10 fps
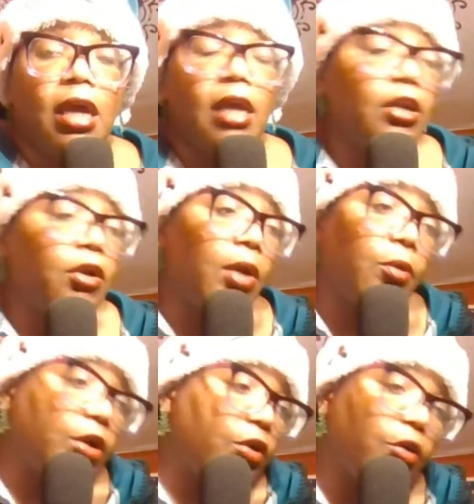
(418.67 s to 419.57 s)
You know, I
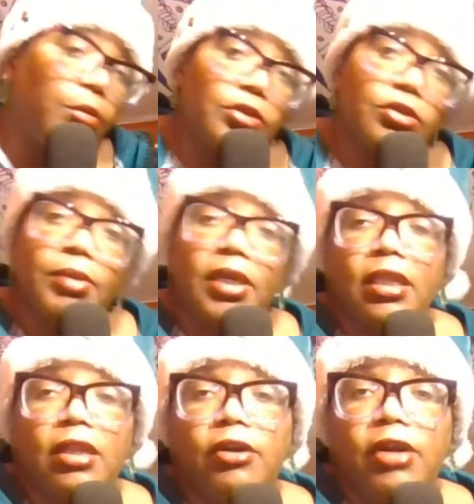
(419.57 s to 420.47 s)
wanted Herbert to be
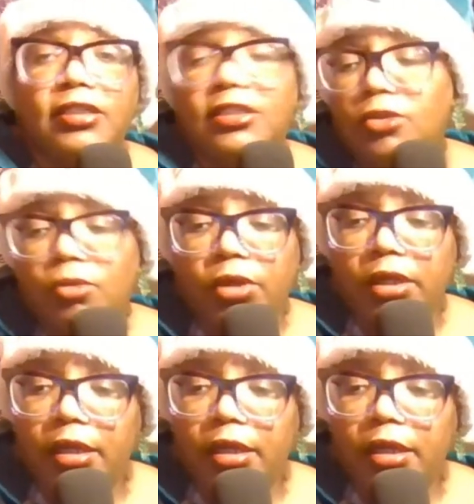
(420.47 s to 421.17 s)
in there. I still want